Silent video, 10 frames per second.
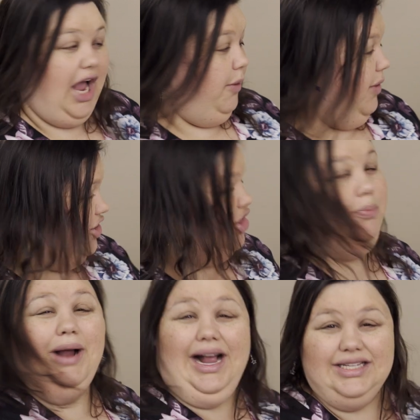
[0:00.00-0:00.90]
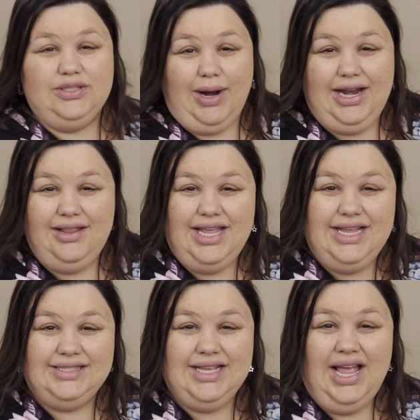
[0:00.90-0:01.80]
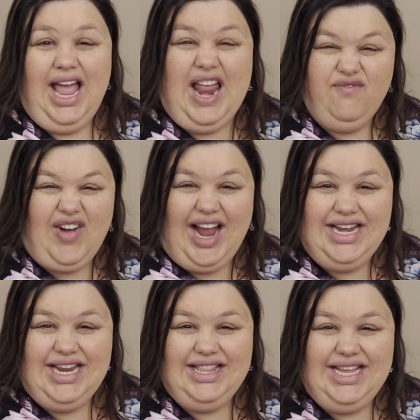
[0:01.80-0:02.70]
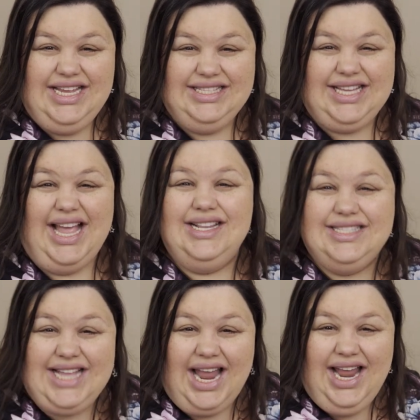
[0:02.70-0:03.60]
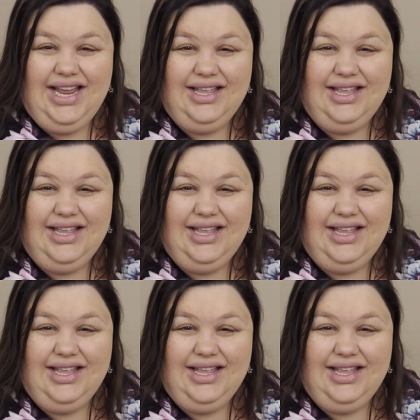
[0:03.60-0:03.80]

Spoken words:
I want you to practice writing these and finding these and saying